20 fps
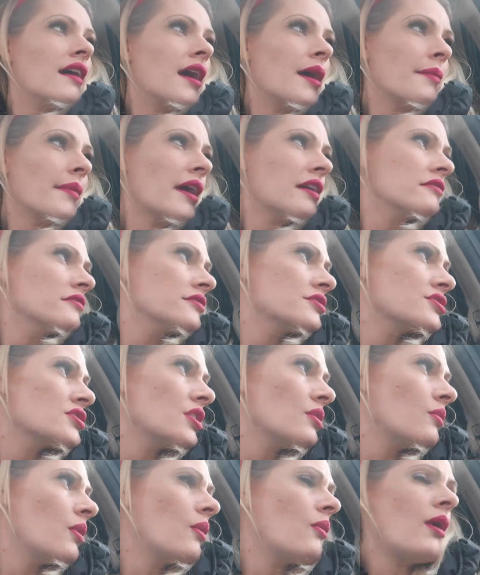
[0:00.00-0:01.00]
I'm not really
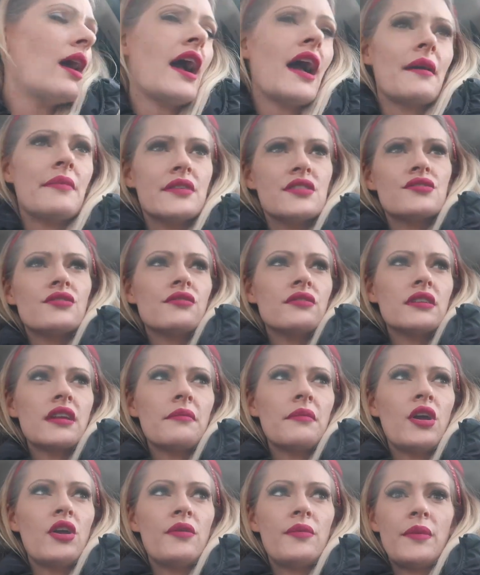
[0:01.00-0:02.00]
sure what will happen to it.
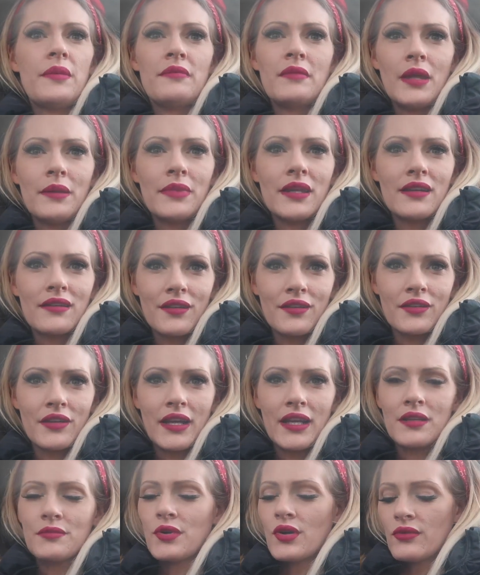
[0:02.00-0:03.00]
I'm hoping maybe another
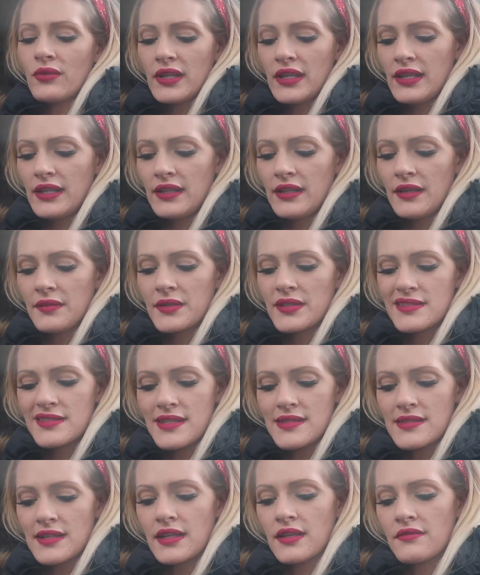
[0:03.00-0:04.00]
animal will eat it because
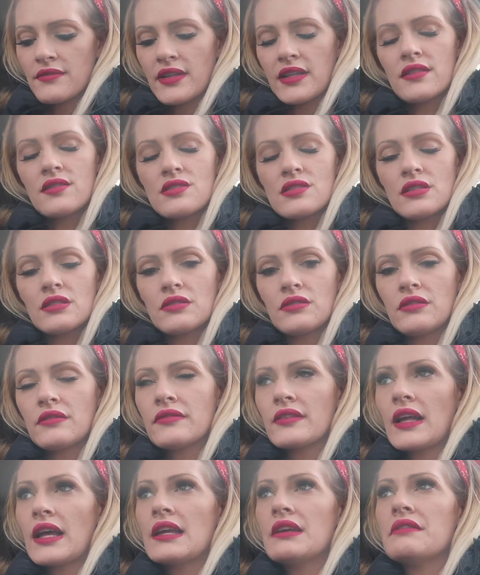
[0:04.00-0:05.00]
that's kind of like the circle
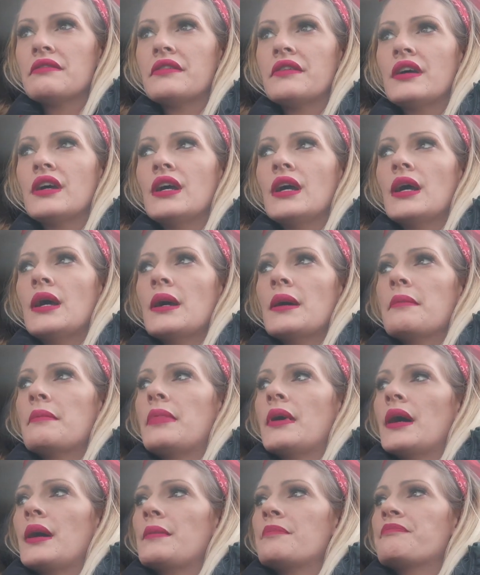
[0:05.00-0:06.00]
of life,
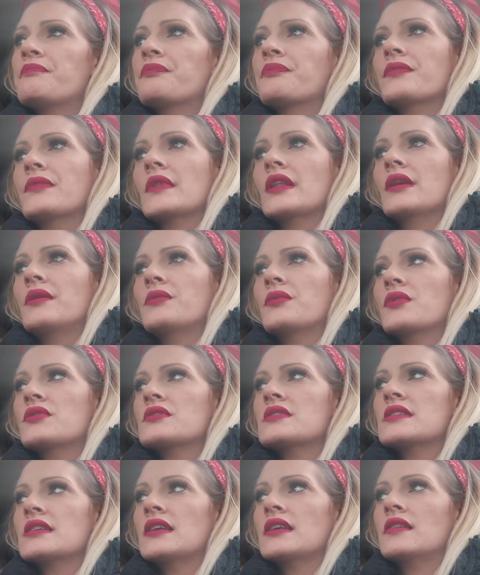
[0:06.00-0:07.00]
but
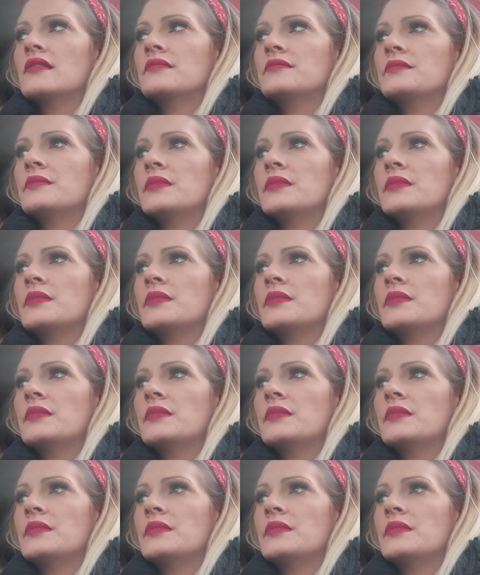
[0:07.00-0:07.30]
we'll see.